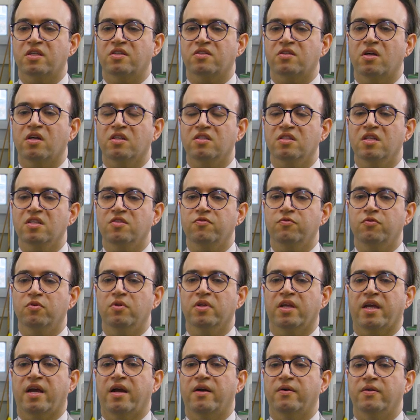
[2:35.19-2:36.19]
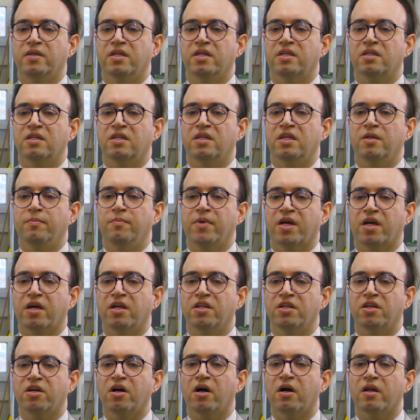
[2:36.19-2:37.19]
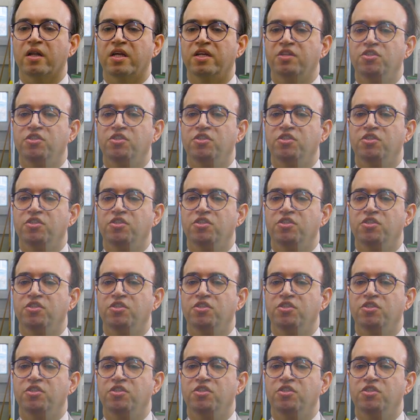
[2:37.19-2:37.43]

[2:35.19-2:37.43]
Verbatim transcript: a successful career in mechanical